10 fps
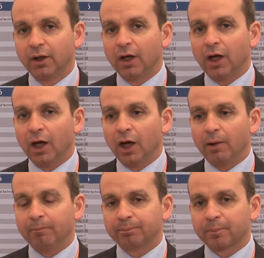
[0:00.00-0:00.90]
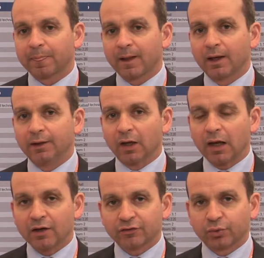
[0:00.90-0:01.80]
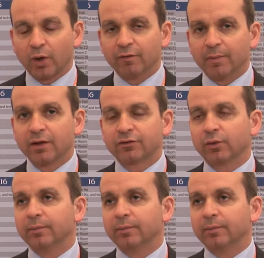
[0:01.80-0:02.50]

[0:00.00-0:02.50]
In the last 12 months,